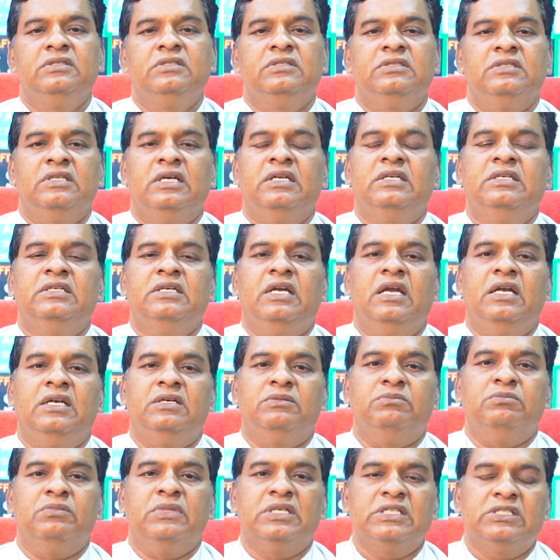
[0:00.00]
then it
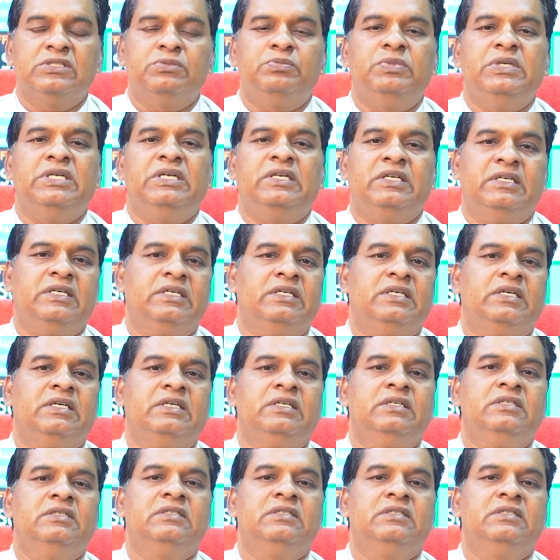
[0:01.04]
must be treated